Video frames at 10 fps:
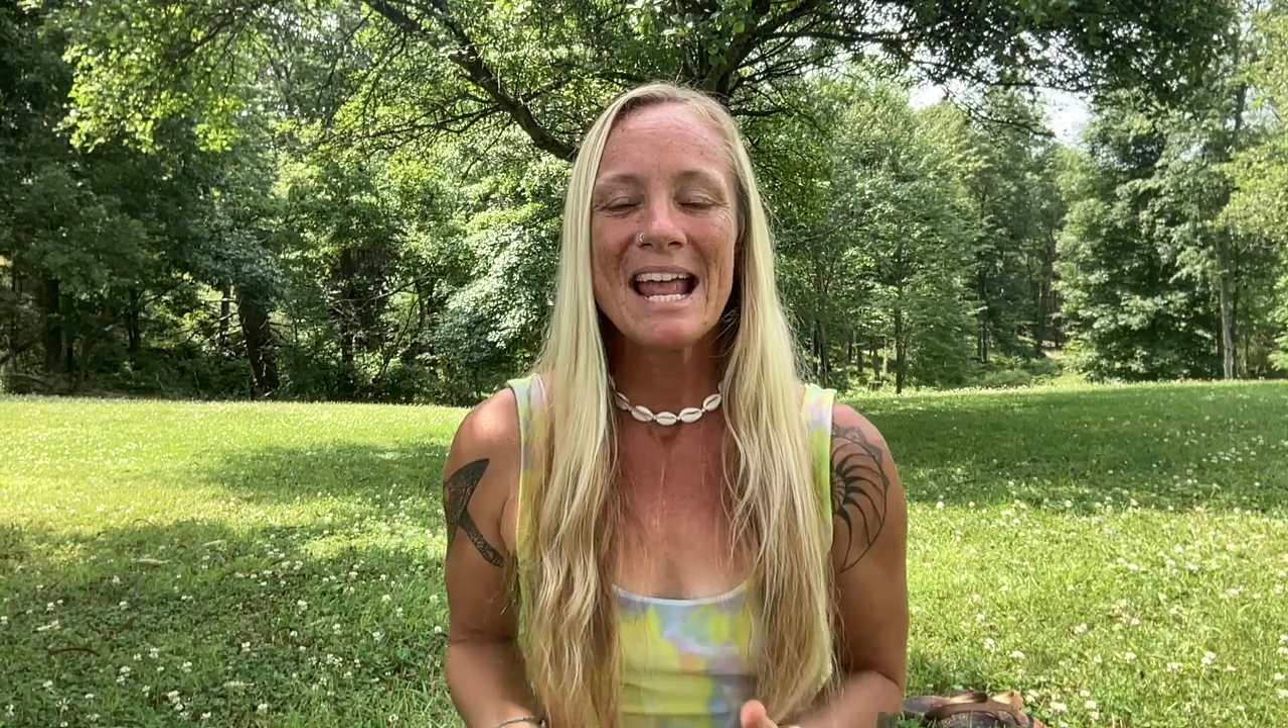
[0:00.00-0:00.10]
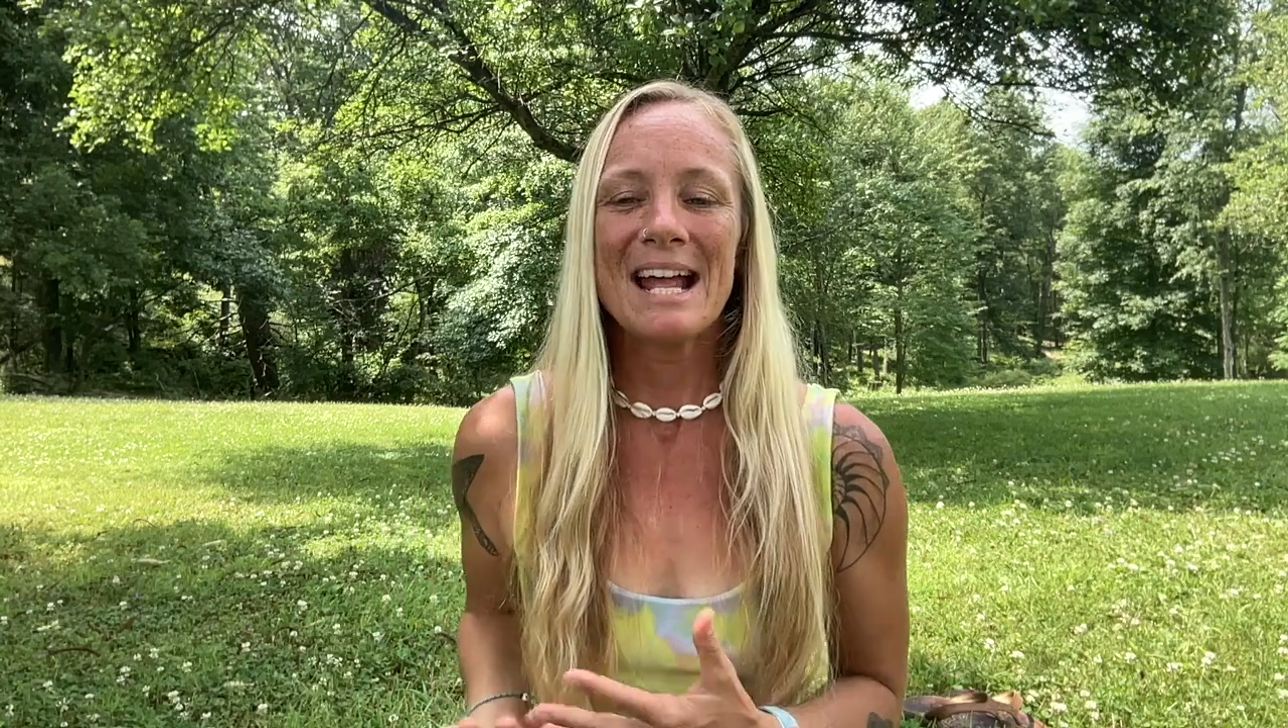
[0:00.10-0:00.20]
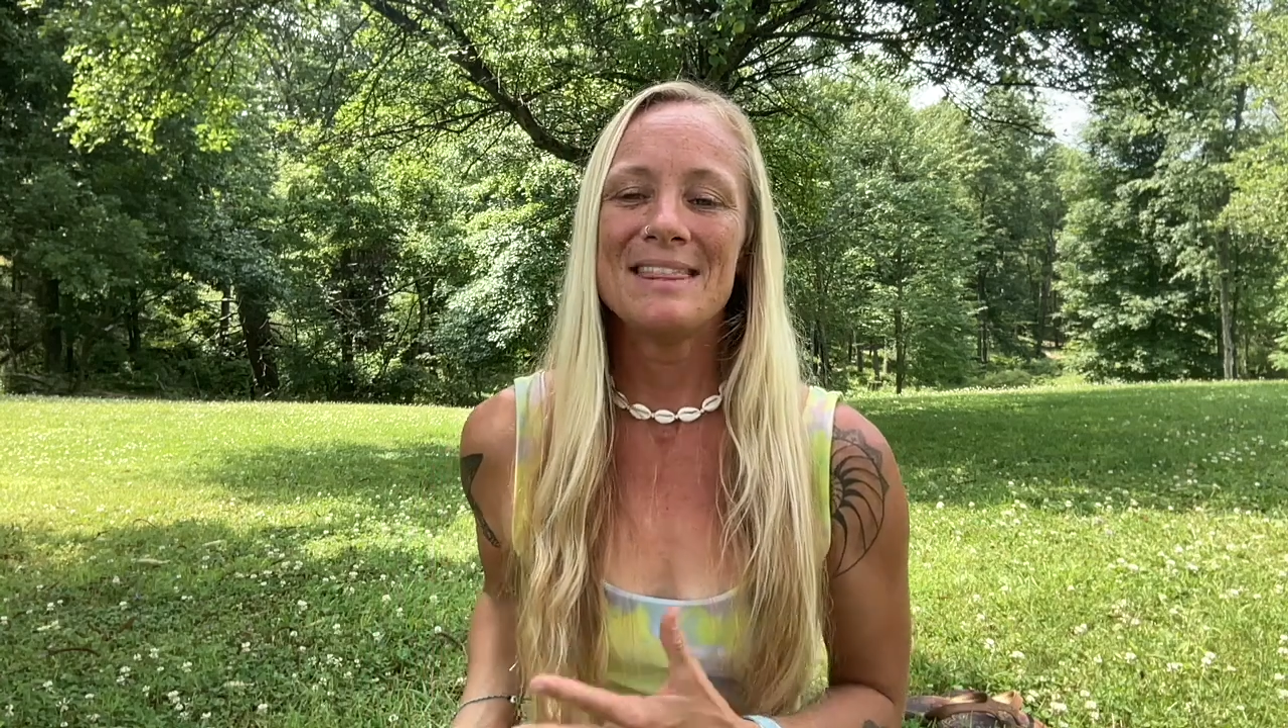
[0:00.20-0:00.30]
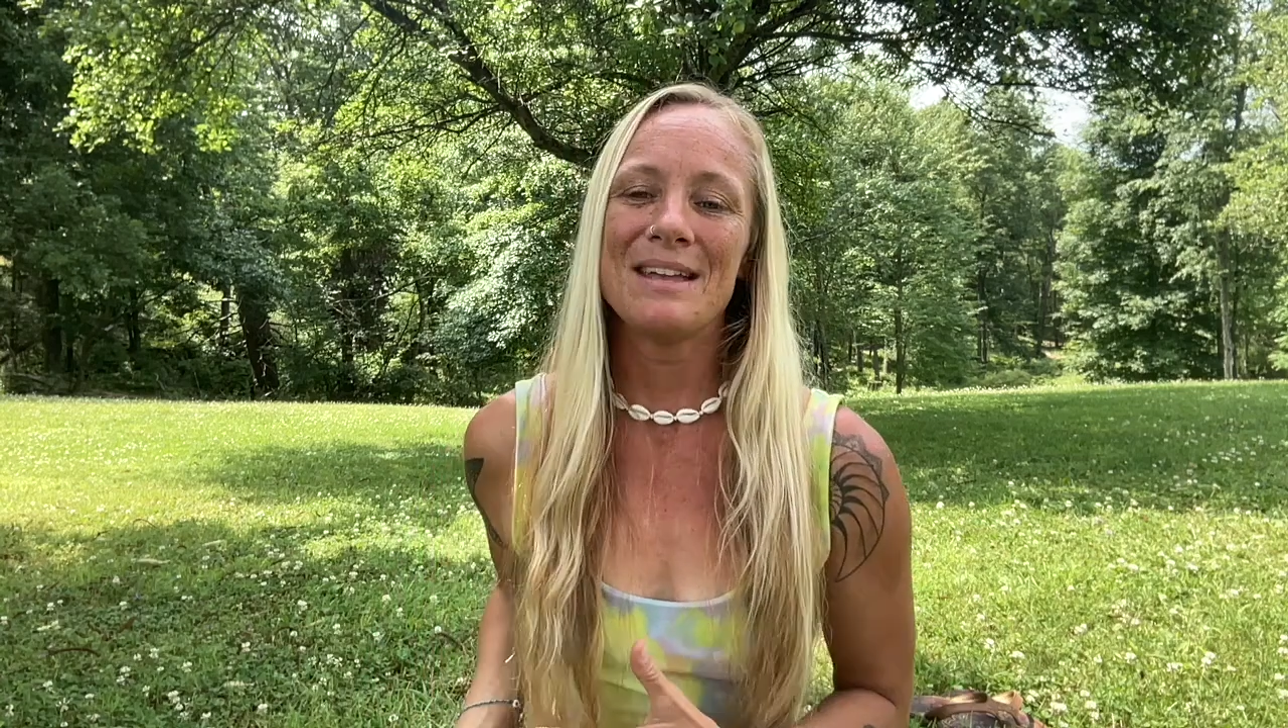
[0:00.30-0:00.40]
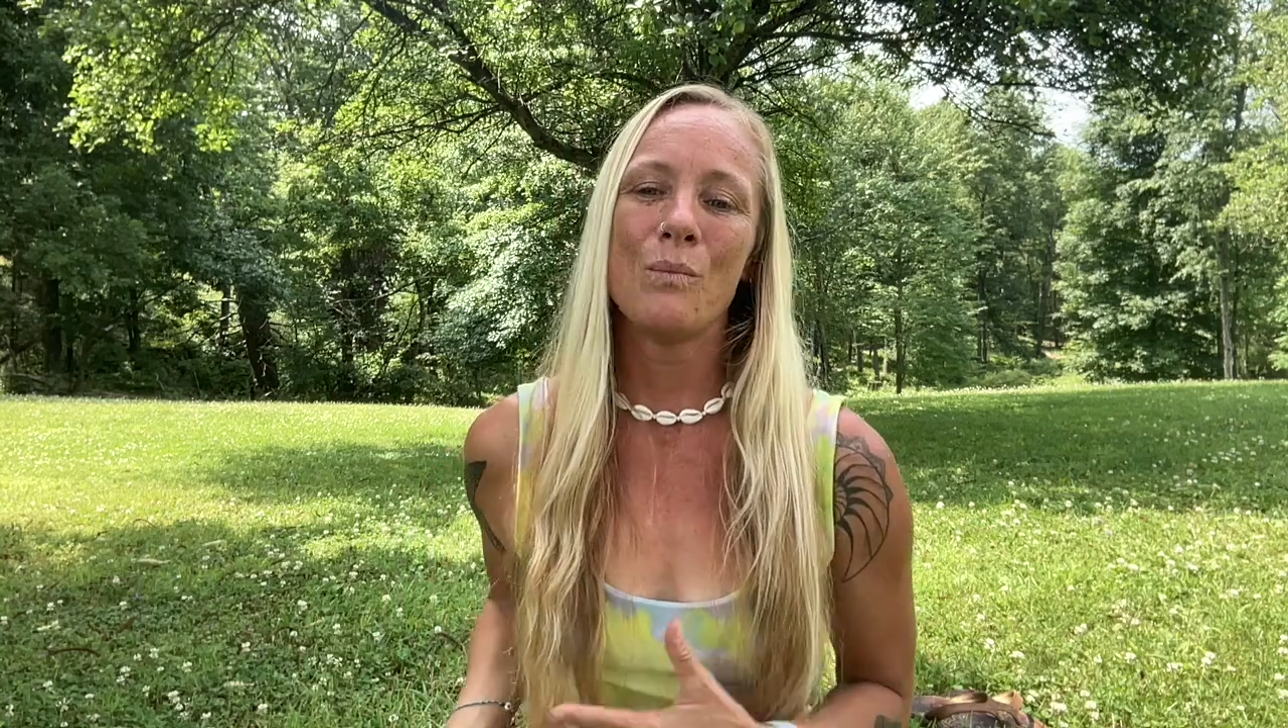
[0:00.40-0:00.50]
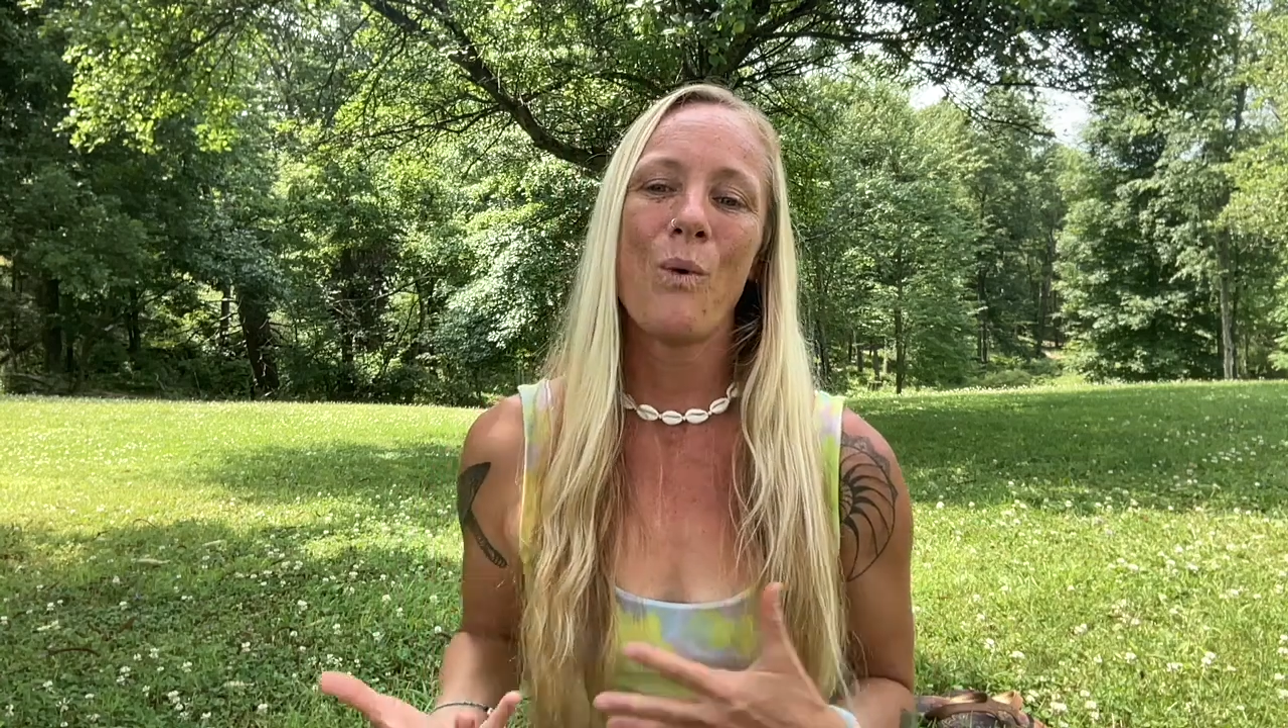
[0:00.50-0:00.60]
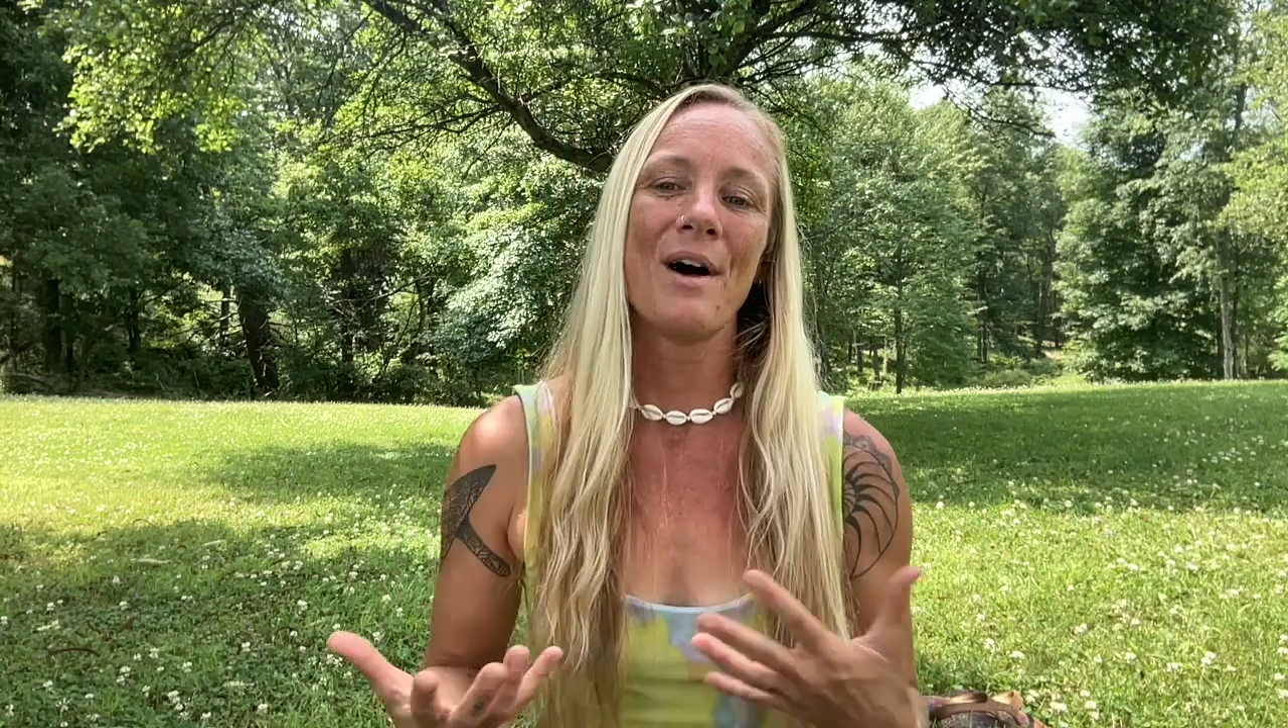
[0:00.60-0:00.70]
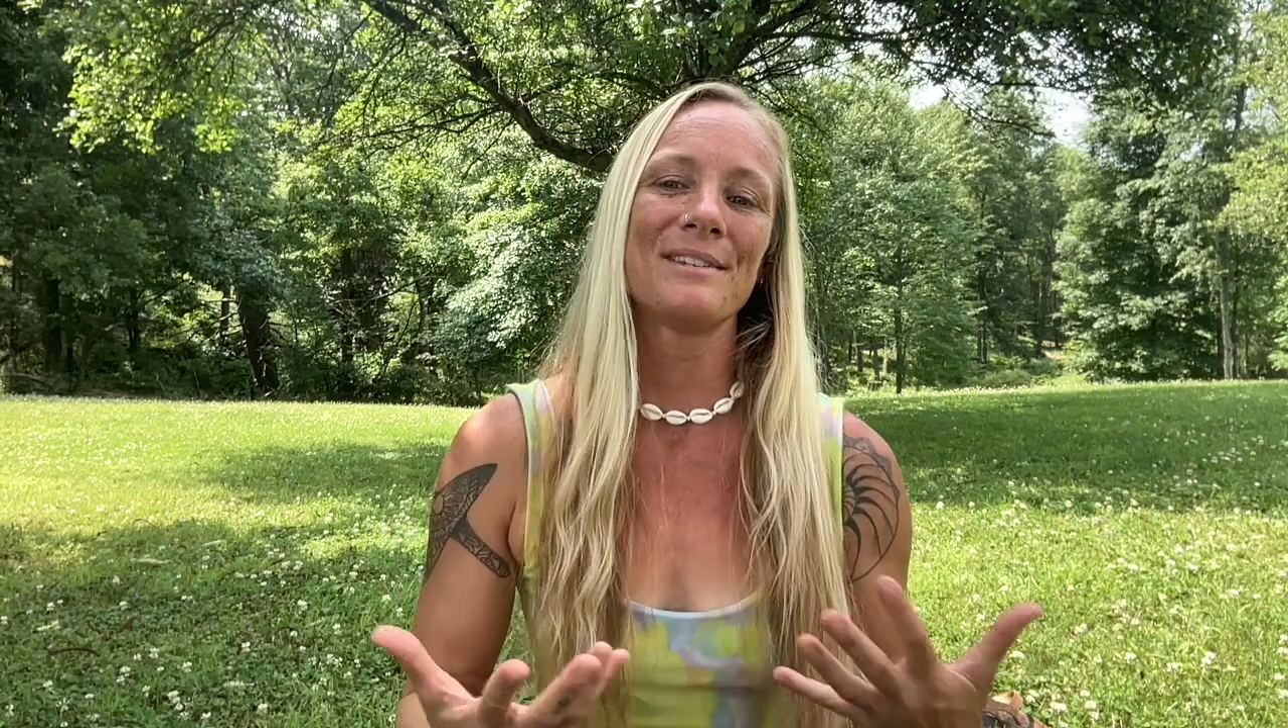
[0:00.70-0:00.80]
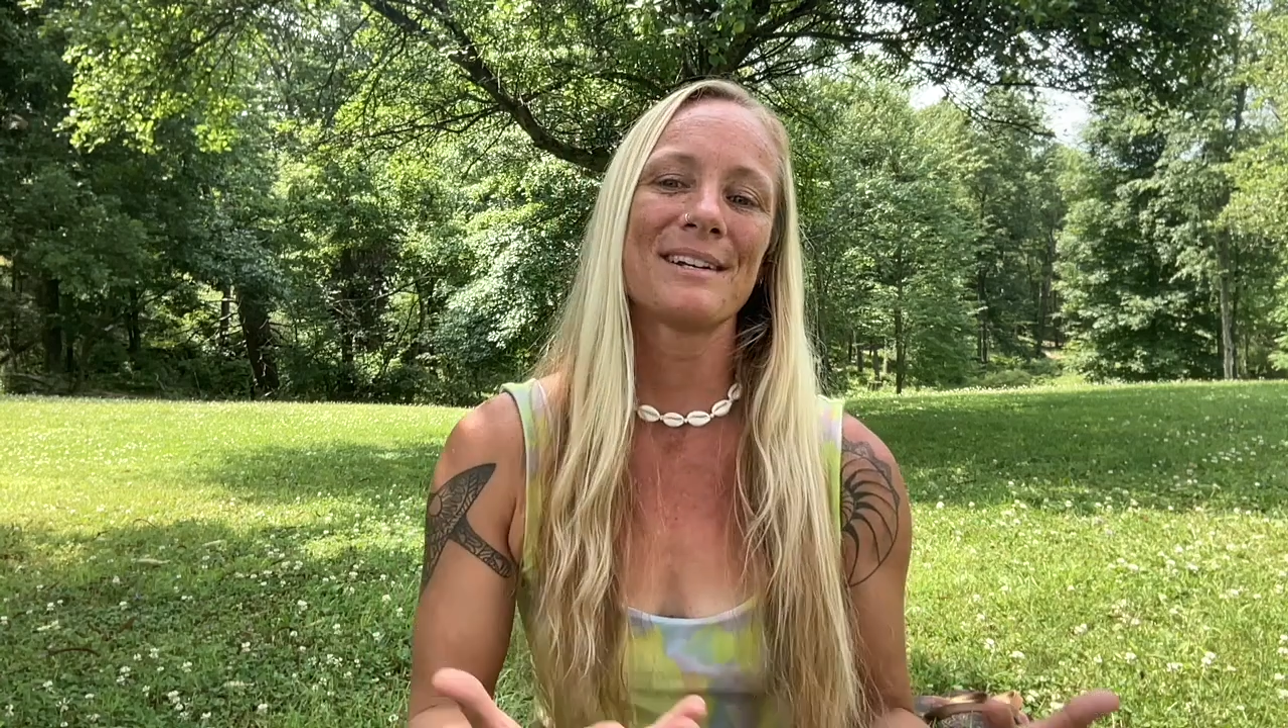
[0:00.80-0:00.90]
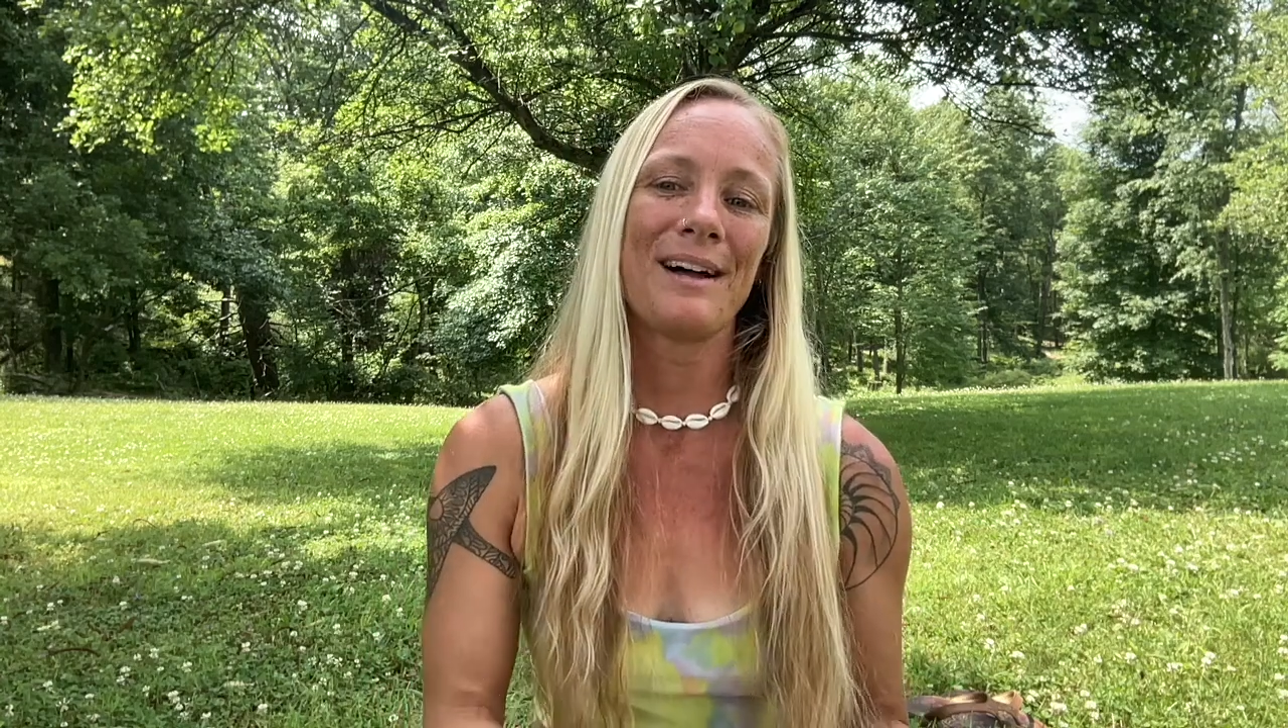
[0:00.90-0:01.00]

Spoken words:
and they want to